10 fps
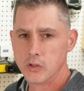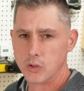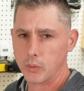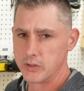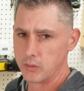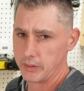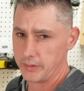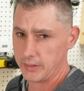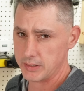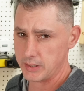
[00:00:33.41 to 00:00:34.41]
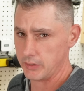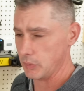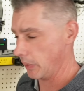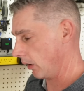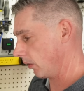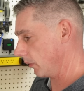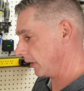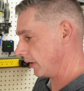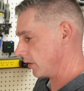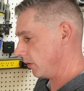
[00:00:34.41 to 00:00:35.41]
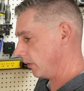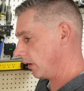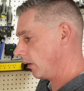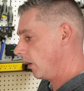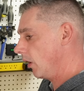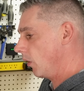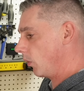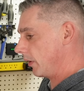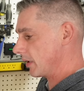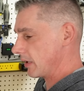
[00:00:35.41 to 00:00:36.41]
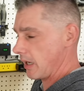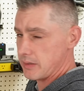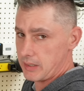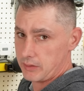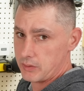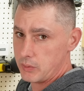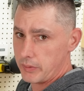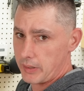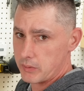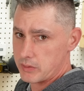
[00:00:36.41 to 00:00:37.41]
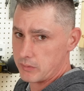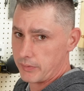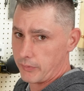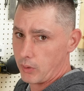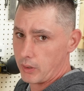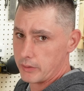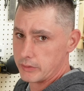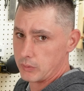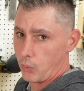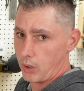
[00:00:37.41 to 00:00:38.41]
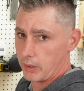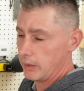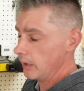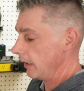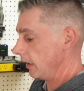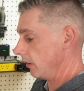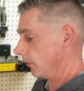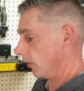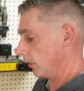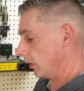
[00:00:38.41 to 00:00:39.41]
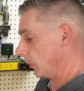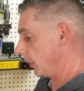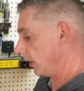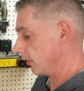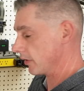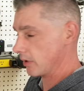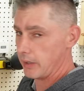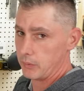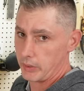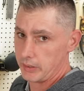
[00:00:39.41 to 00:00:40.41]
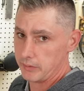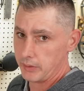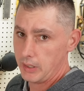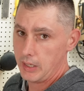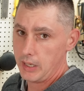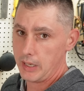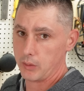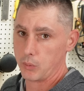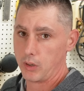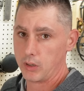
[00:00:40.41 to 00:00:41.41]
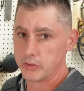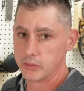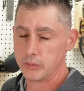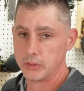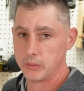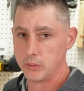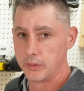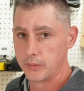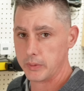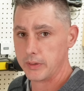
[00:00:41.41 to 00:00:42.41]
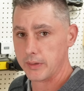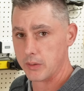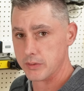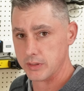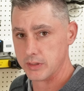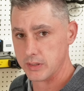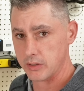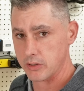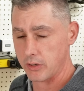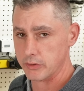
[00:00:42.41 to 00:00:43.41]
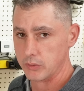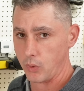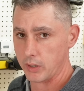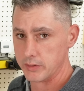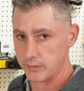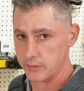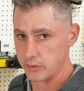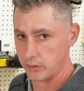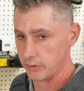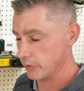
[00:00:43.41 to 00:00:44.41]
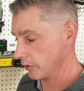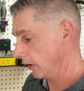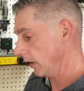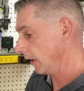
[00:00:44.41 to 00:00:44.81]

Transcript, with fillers: So what sort of things can you power with this unit? Well, this has a 2,400 watt inverter pure sine wave, and it will also do 3,600 watts of surge.